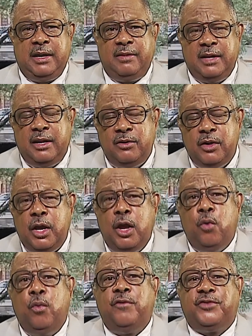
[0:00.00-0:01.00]
And then,
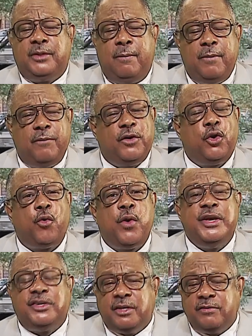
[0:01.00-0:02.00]
with some of the
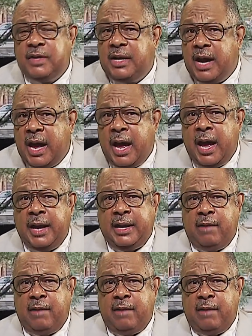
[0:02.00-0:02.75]
grace of God,